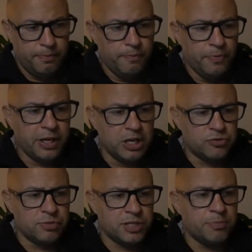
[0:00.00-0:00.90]
He goes
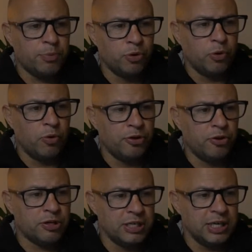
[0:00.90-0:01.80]
from southpaw to
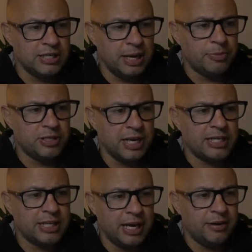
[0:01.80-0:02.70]
orthodox, and he is able to take
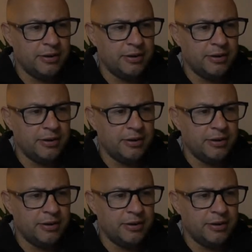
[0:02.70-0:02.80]
that